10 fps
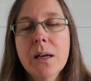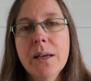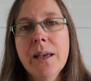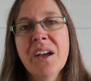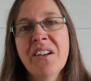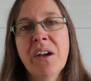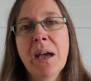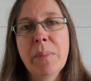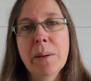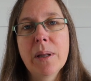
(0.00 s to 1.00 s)
Yeah, I know
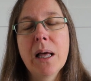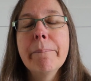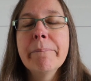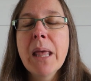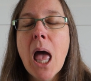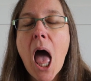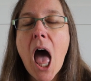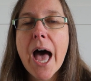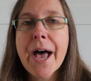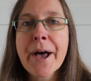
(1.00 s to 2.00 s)
how people
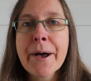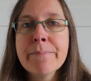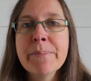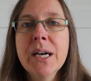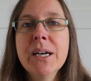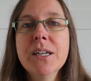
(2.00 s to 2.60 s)
are.